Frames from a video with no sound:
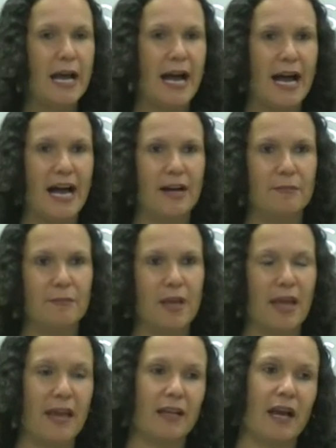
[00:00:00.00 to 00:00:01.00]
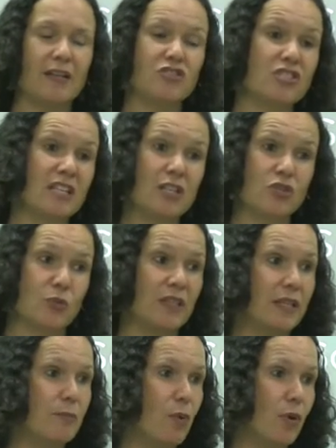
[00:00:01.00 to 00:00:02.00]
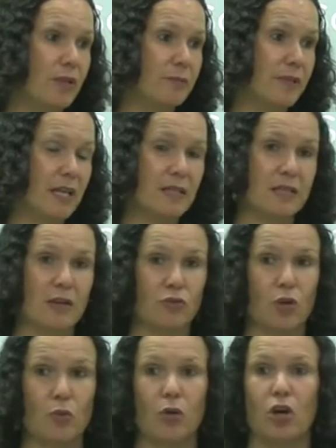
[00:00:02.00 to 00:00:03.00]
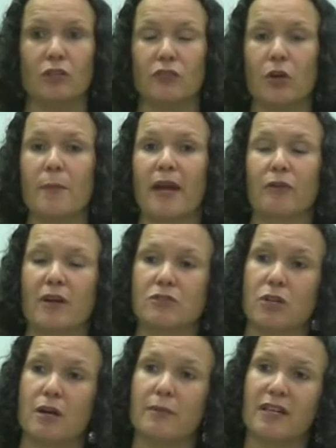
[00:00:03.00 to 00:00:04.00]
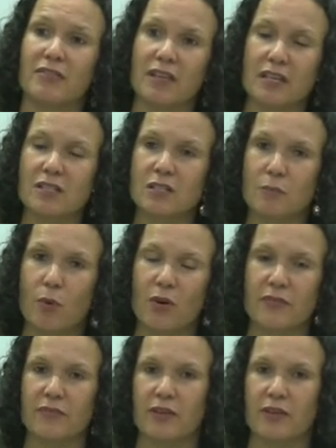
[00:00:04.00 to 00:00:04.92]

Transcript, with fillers: And I just think it's really important because I don't know what all of your backgrounds are, but I think it's important